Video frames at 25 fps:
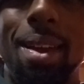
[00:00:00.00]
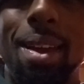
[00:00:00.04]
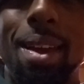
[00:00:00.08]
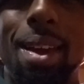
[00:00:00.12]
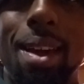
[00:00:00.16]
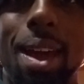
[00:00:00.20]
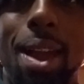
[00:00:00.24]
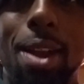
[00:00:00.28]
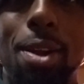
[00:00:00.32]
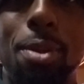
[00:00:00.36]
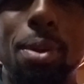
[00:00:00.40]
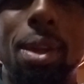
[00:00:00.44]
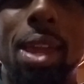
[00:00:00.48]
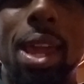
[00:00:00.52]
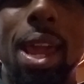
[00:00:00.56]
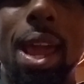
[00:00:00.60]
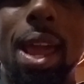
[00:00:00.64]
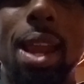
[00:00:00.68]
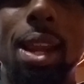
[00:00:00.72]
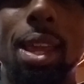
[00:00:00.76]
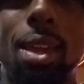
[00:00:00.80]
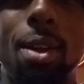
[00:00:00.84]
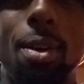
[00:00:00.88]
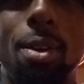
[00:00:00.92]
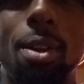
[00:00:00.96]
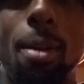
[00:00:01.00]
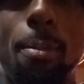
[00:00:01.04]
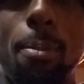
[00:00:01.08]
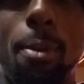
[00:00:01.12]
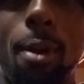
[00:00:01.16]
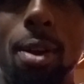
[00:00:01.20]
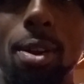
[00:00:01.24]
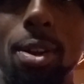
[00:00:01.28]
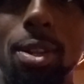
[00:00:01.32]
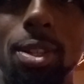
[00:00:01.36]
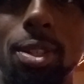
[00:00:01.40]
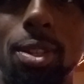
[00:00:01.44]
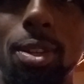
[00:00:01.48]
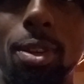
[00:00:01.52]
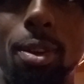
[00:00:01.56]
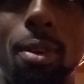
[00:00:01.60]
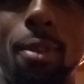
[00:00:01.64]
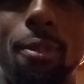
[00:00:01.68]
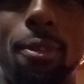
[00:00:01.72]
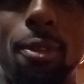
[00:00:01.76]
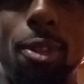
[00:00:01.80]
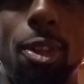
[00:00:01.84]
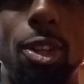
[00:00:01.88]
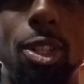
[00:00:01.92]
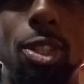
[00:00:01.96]
And you can kill your partners too.
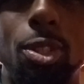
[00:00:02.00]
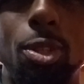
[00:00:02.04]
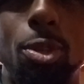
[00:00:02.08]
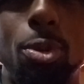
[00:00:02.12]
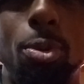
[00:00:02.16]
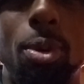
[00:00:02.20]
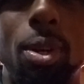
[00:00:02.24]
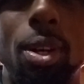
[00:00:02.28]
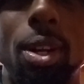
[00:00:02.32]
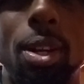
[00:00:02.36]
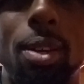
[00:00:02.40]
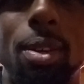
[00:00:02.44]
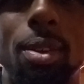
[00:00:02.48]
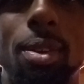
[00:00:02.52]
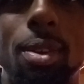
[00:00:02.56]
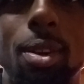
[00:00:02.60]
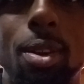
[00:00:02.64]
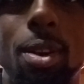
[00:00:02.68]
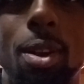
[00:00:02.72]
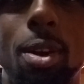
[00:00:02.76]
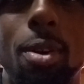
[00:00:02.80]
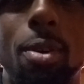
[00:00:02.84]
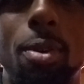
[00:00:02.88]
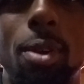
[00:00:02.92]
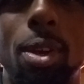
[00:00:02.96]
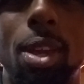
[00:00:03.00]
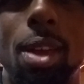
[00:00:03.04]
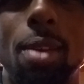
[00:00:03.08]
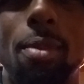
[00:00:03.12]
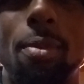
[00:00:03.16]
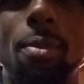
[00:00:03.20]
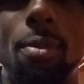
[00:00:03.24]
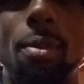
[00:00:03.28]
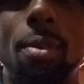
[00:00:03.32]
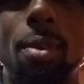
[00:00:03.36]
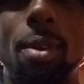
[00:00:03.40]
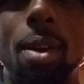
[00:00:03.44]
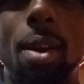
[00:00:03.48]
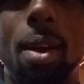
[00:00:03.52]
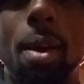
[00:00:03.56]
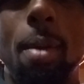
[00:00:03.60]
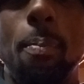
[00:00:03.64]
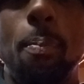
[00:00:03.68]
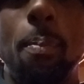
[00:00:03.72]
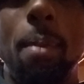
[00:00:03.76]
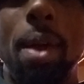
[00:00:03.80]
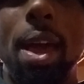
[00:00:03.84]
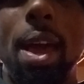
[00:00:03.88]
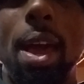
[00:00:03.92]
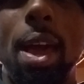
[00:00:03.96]
For those who want to, you know, get
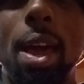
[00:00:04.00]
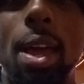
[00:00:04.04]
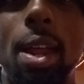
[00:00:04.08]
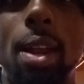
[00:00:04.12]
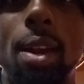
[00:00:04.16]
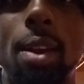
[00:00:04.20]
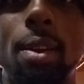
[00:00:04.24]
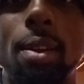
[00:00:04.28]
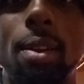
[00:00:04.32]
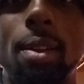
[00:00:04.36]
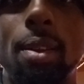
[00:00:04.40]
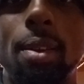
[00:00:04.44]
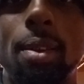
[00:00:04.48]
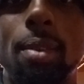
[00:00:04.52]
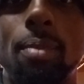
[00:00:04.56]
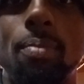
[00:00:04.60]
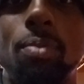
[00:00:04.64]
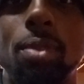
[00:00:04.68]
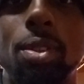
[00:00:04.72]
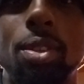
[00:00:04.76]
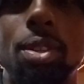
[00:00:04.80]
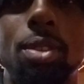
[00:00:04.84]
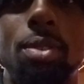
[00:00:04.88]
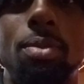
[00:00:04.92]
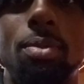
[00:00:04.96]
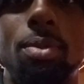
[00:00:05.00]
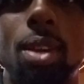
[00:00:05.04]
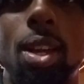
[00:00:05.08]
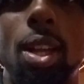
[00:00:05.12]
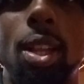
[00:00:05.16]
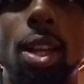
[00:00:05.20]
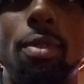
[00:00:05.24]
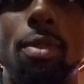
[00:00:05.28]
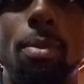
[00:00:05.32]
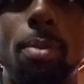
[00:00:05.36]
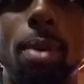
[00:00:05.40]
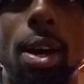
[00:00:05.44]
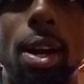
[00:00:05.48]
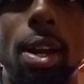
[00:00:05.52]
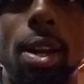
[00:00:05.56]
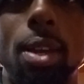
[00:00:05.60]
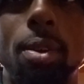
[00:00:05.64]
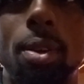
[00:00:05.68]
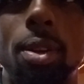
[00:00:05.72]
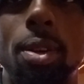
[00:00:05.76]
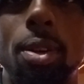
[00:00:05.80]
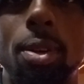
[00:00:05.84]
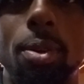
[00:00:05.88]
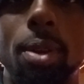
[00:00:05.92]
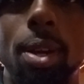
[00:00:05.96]
mad and just kill everybody, you
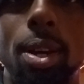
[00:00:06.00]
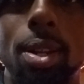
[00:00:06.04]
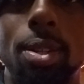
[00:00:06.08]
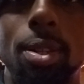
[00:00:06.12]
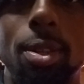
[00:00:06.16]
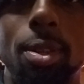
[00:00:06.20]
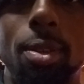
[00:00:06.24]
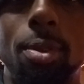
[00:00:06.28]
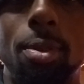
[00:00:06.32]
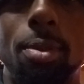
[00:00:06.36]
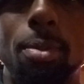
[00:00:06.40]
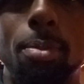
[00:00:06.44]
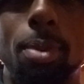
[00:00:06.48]
can do that too.